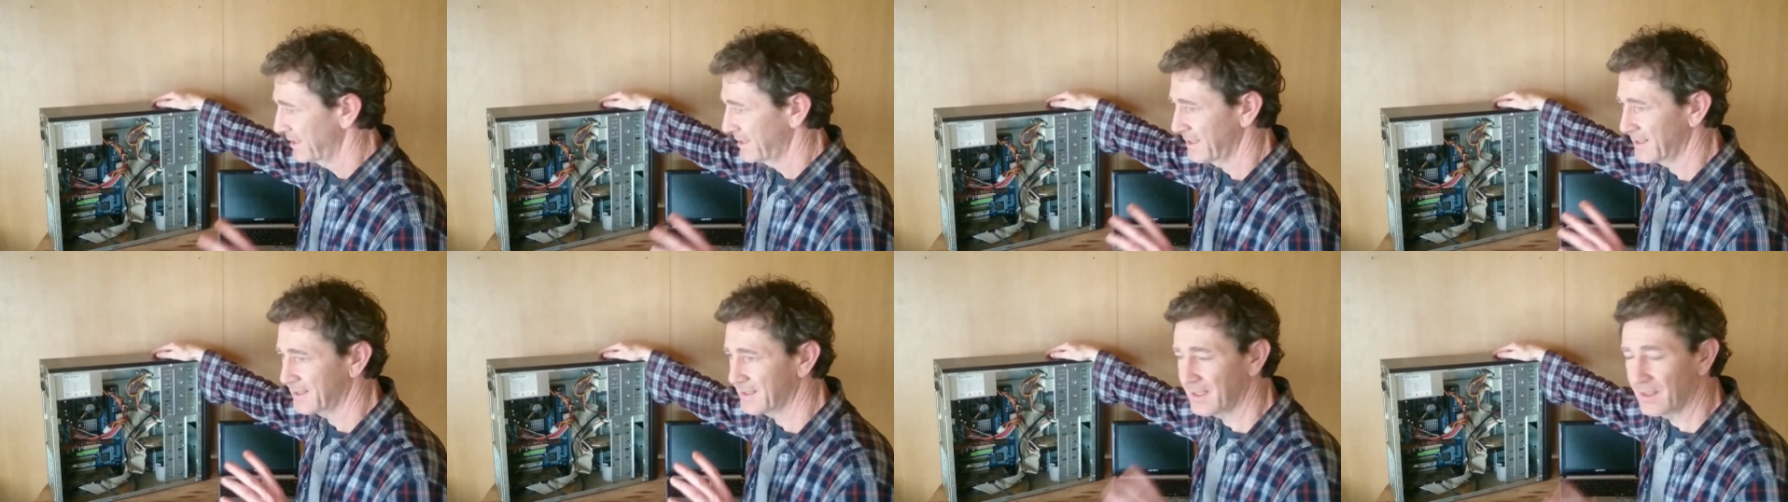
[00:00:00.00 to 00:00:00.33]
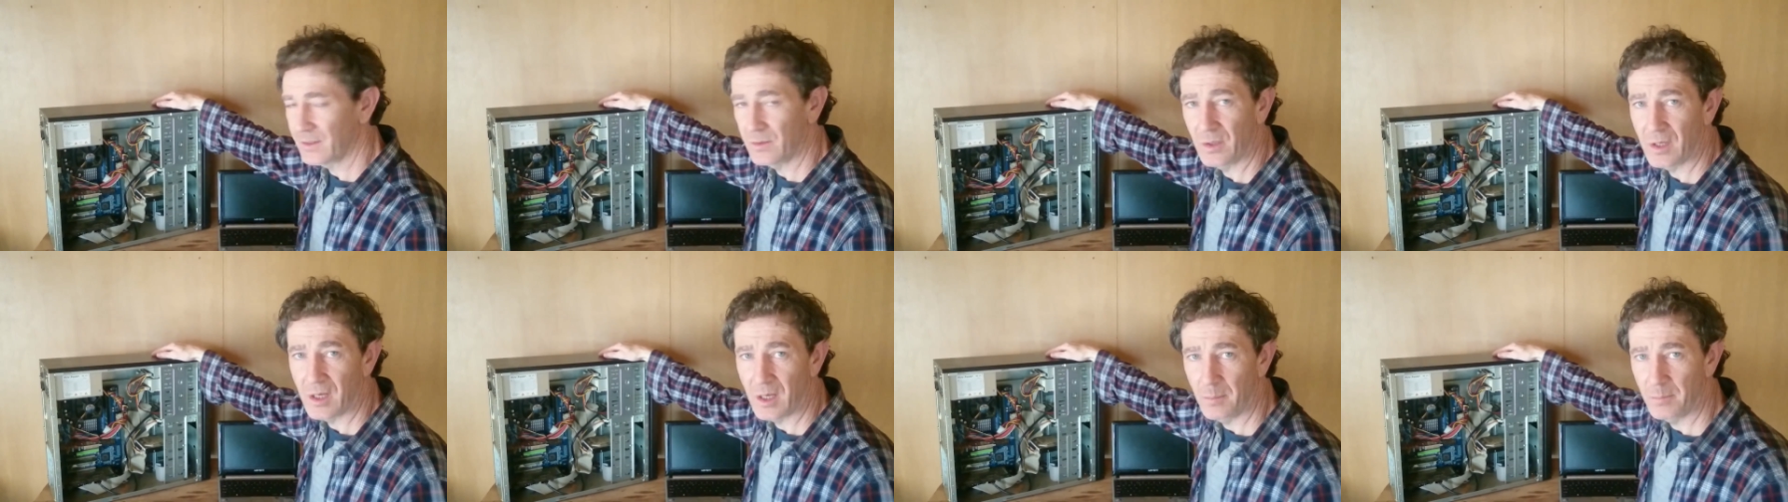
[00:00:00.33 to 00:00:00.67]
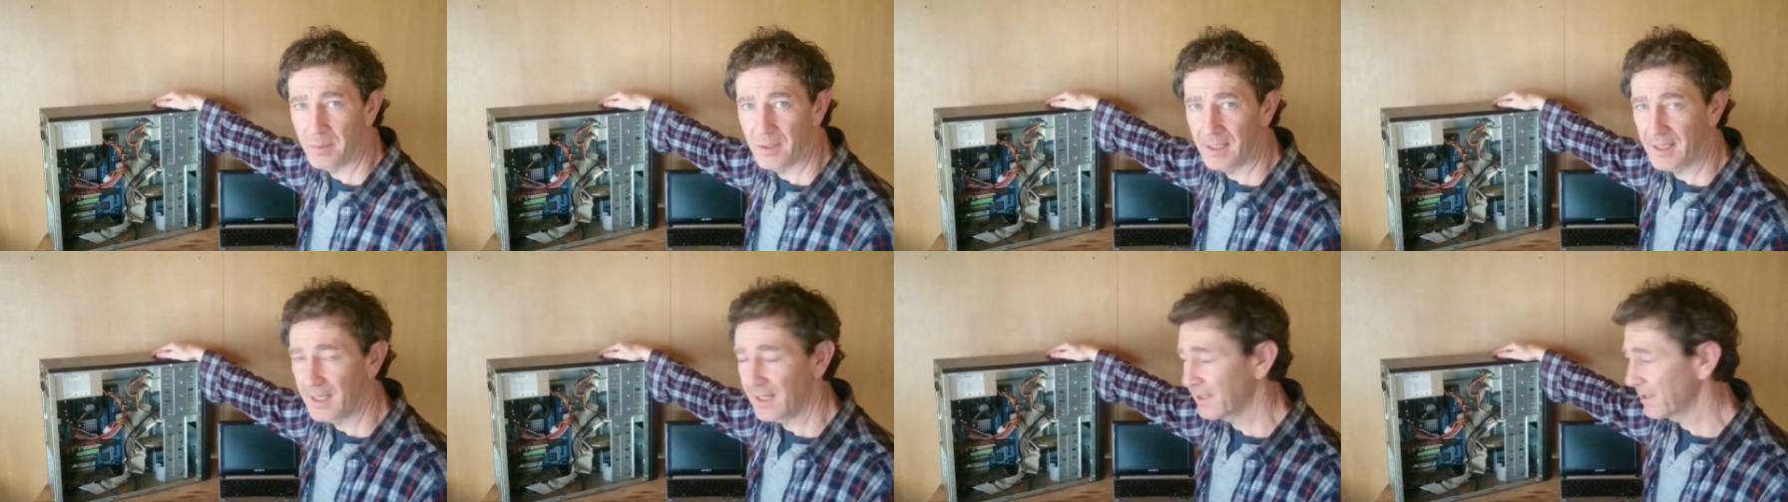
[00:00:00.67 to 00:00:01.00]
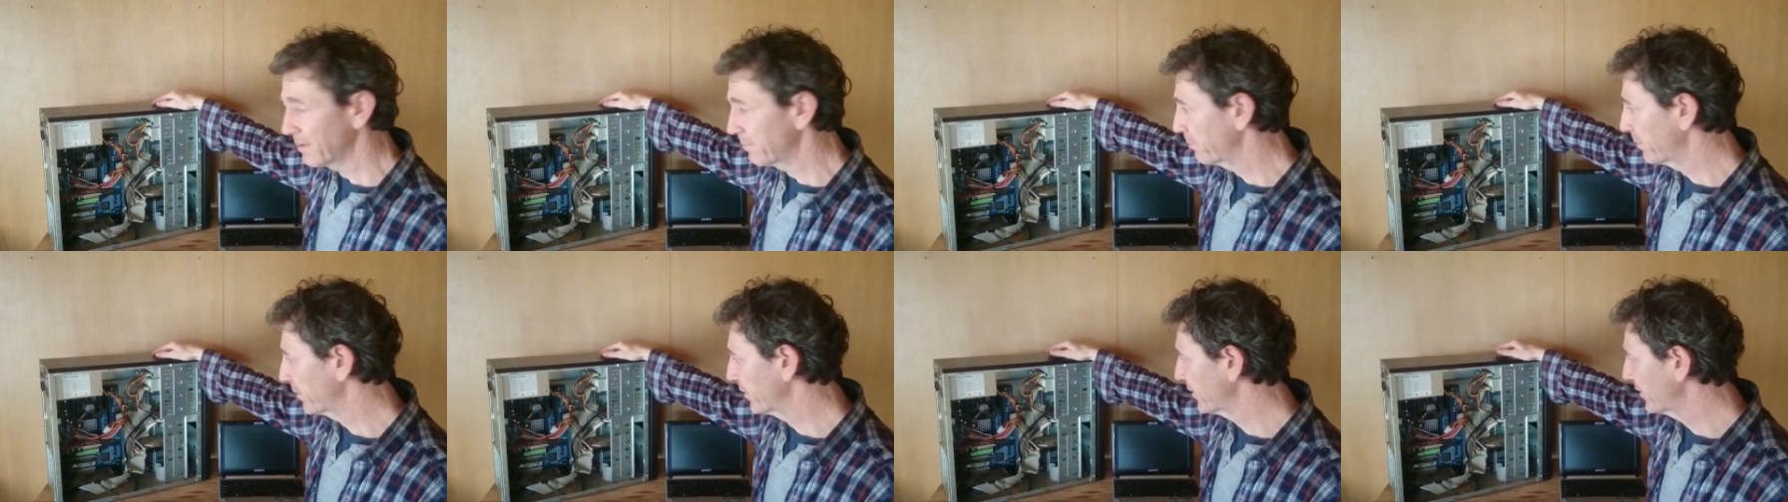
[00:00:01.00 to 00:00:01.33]
they sound
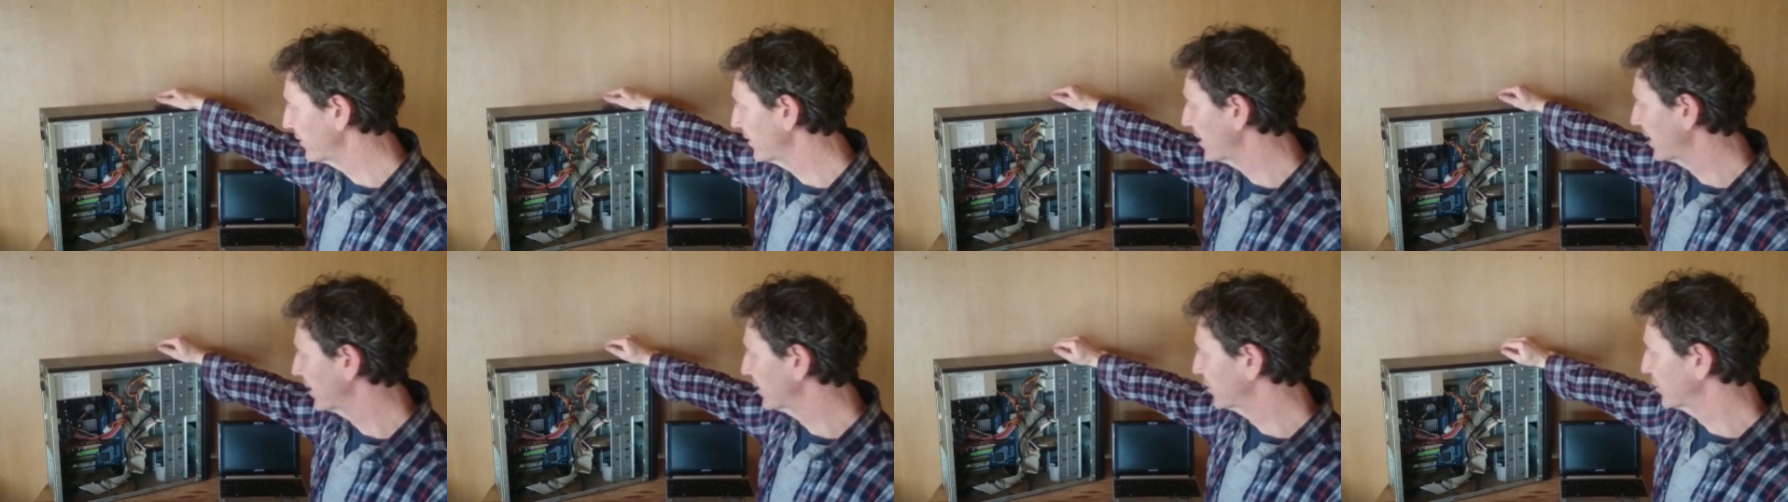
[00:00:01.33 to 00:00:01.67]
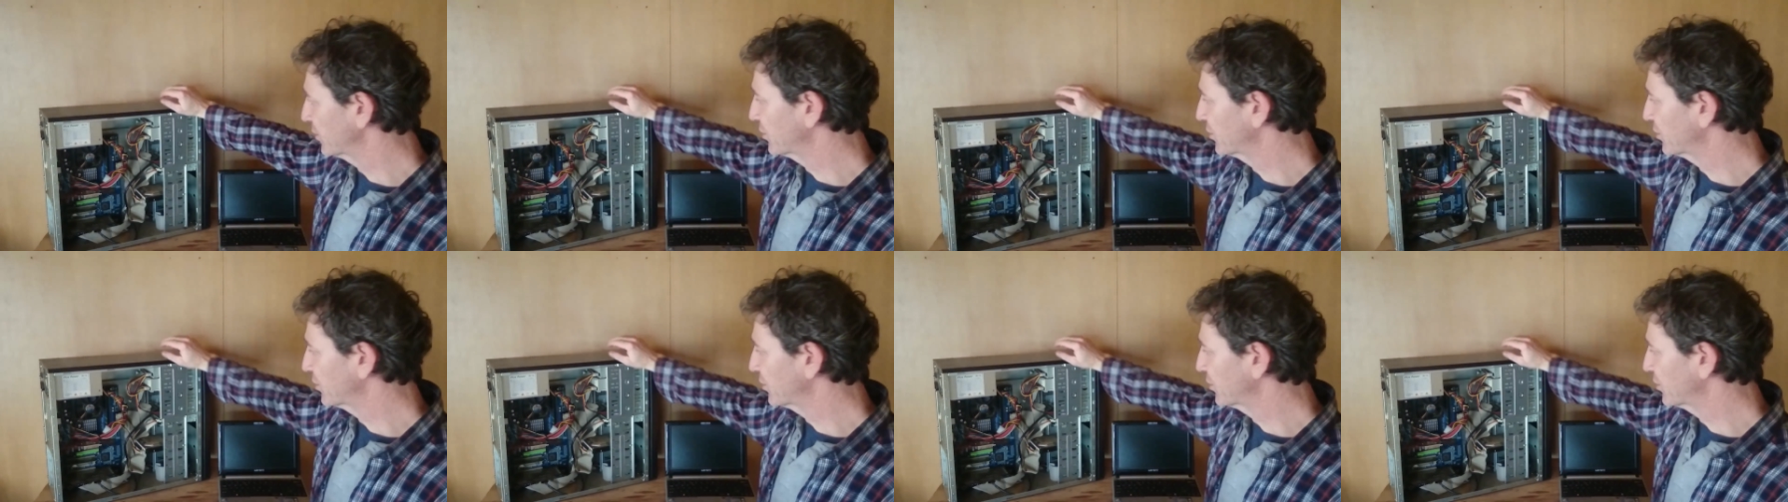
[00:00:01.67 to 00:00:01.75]
complicated, but they're not.